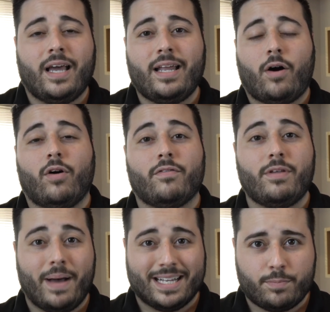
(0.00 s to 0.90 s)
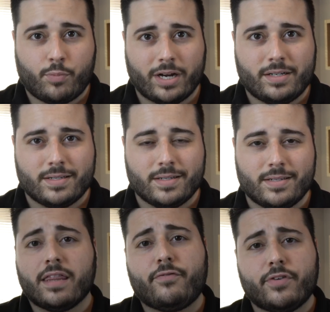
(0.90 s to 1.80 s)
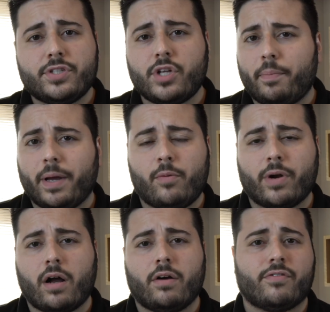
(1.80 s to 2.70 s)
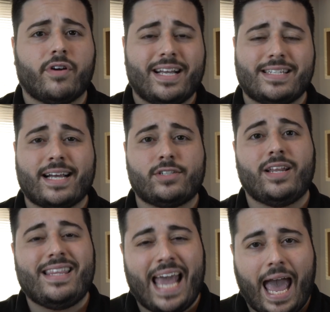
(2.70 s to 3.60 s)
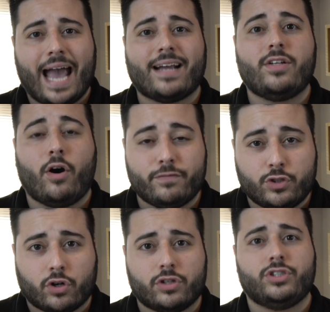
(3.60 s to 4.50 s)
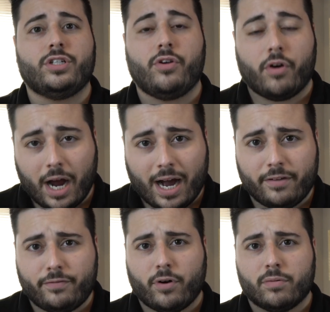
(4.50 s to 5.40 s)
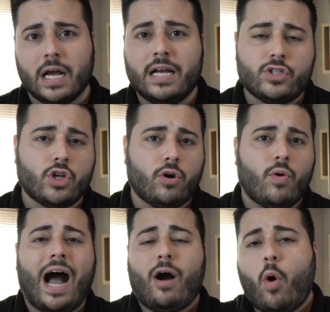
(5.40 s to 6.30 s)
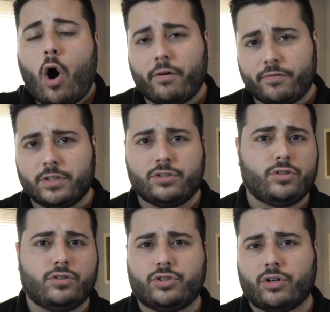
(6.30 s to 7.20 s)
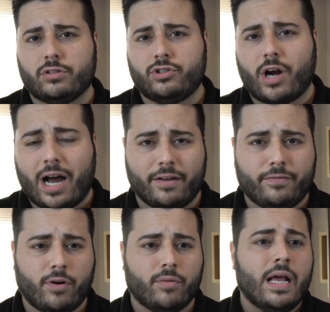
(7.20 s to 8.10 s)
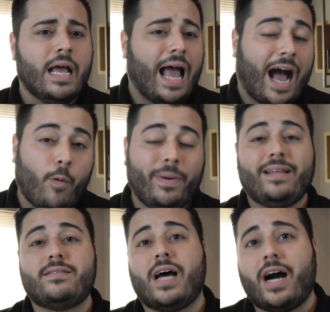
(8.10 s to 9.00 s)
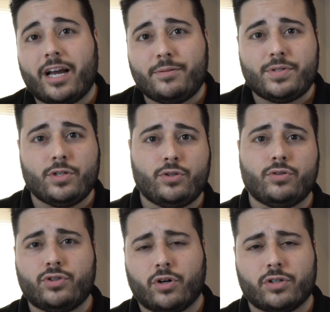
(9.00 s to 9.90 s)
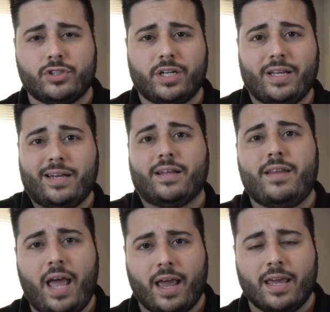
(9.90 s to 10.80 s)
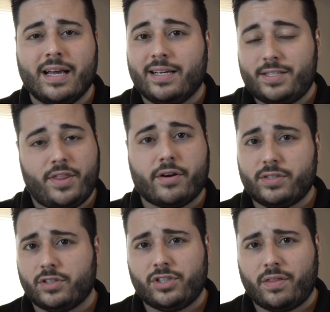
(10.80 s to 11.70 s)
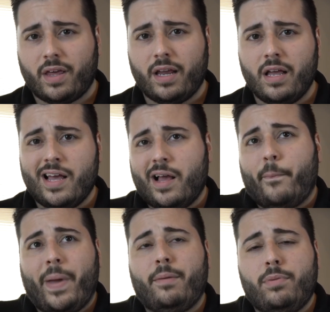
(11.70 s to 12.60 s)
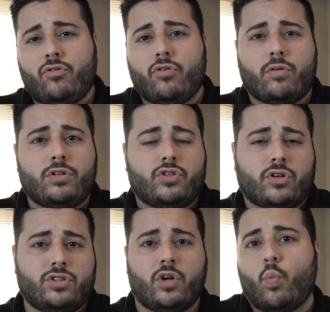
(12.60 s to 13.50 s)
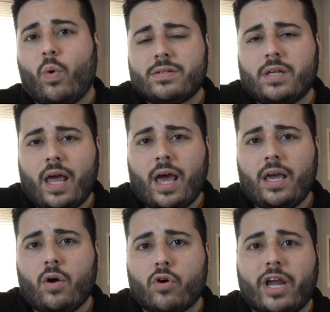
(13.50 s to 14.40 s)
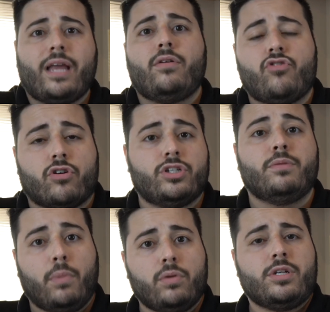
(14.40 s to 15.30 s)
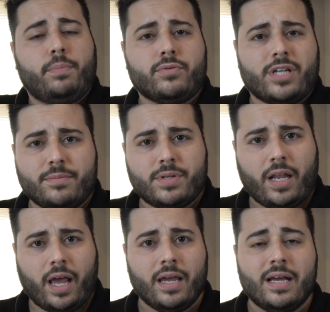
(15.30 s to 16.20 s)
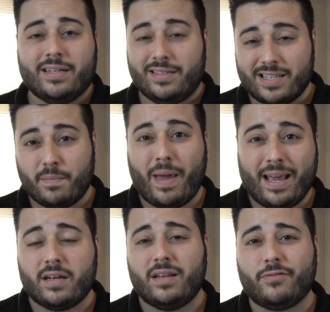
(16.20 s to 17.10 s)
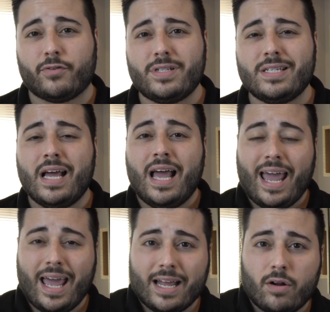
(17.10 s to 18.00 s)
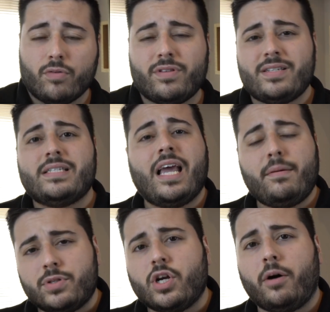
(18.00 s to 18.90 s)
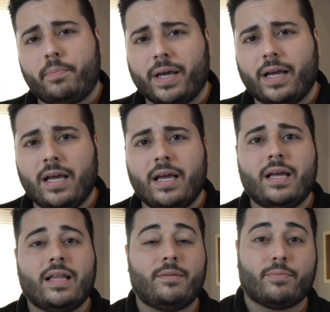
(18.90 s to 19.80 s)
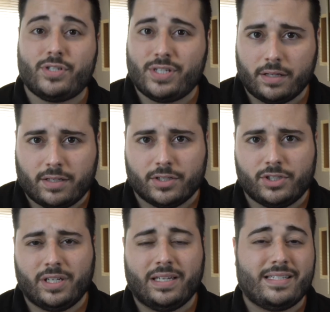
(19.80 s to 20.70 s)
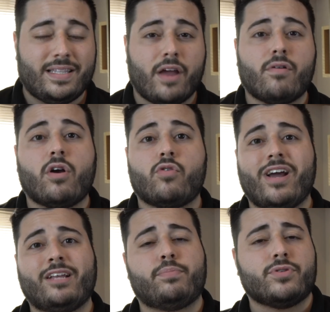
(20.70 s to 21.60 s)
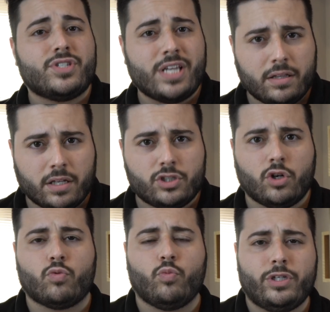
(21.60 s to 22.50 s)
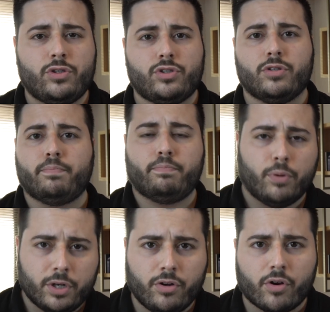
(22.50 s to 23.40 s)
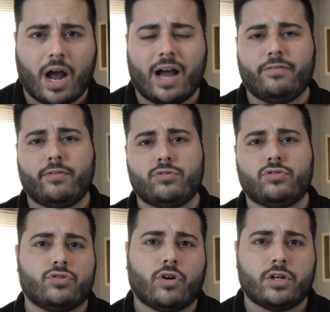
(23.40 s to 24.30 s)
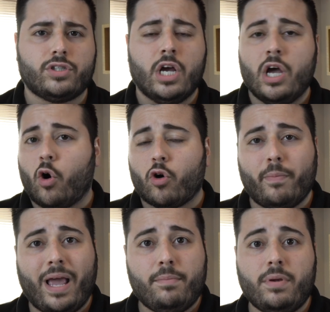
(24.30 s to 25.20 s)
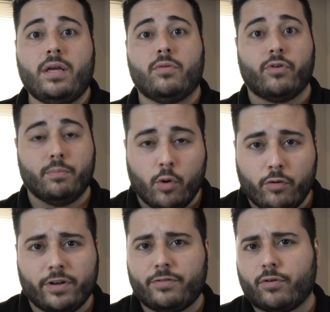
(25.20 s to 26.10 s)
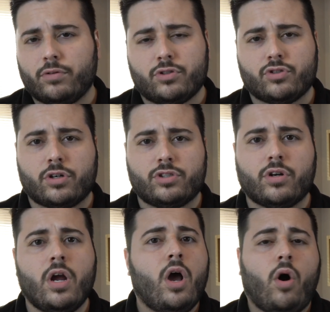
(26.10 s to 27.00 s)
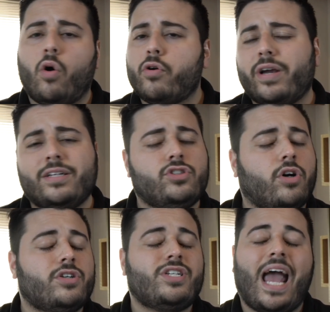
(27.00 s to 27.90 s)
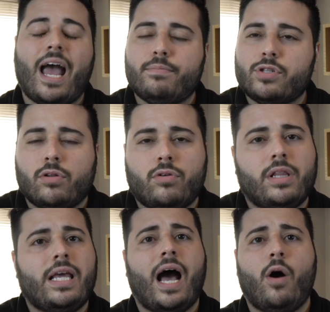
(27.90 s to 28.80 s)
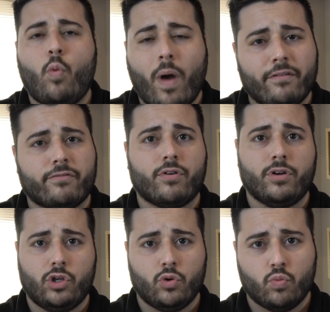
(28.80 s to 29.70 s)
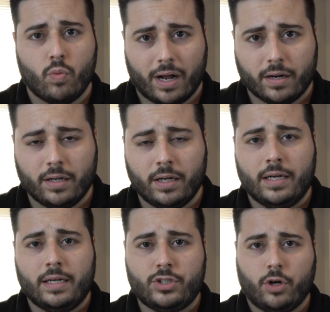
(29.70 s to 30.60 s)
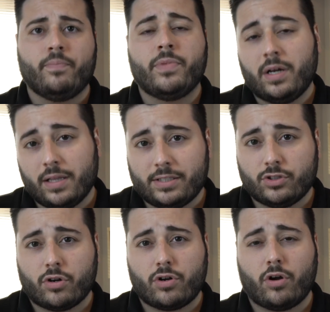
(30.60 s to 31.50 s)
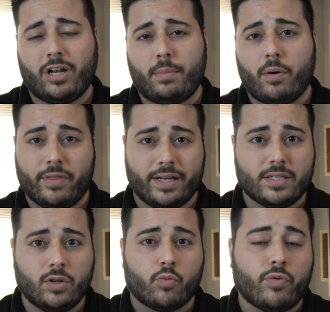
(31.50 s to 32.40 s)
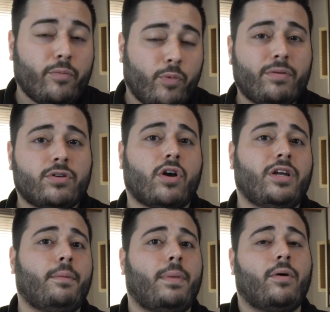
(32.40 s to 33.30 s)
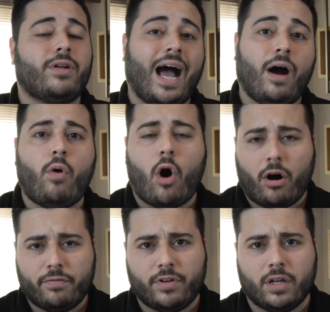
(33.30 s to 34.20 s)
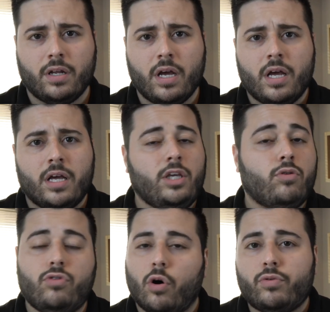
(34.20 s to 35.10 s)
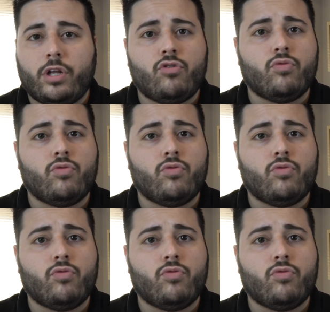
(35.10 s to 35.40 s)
and all of the best practices. And the first topic I want to cover is actually the act of charging your iPhone. So how often should you charge your iPhone? How many times you should charge it in a day? Is there such a thing? Maybe you should only charge it once a day or can you charge it multiple times a day? Does it make a difference? And on the same topic, the percentage. Is there a correct percentage on which you should put your iPhone to charge or maybe remove it from the charger or you can charge absolutely however you want. So let's start talking about this. When we're talking about how often you don't need